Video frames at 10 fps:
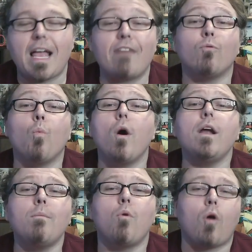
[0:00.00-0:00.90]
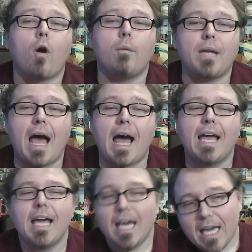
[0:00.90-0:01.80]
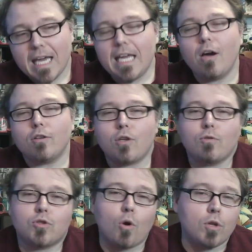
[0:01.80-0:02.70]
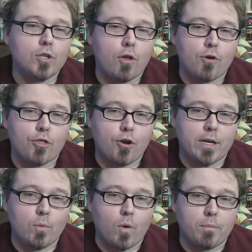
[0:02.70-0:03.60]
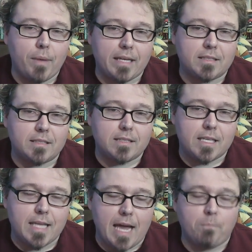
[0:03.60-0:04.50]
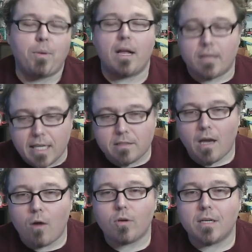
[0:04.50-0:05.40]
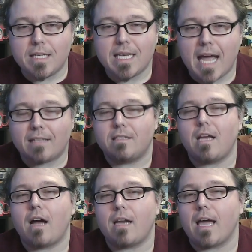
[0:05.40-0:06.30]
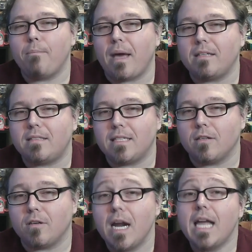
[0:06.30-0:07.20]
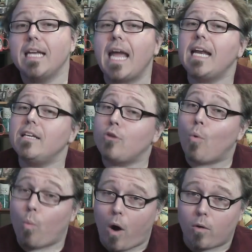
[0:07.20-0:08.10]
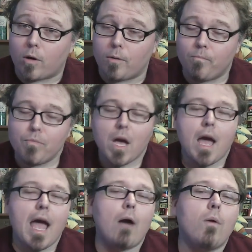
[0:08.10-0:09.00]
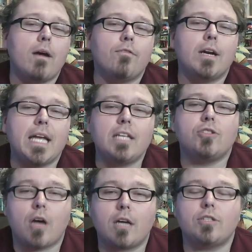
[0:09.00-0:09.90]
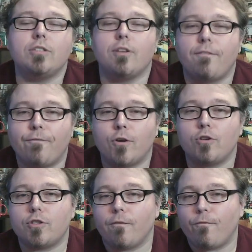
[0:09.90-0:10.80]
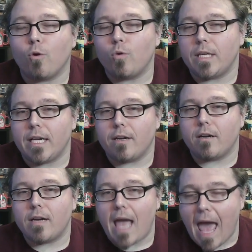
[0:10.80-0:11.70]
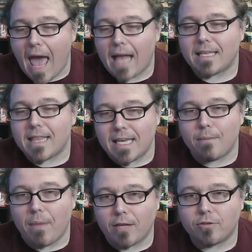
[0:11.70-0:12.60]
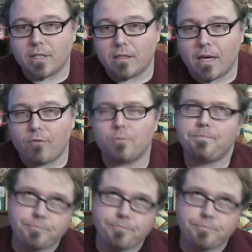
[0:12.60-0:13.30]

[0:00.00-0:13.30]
have one more RBI. He also stole another 31 bases than Nate, but it's all good. Nate's not a base stealer. Nate is a walker. However, in Josh's first full year at the major league level,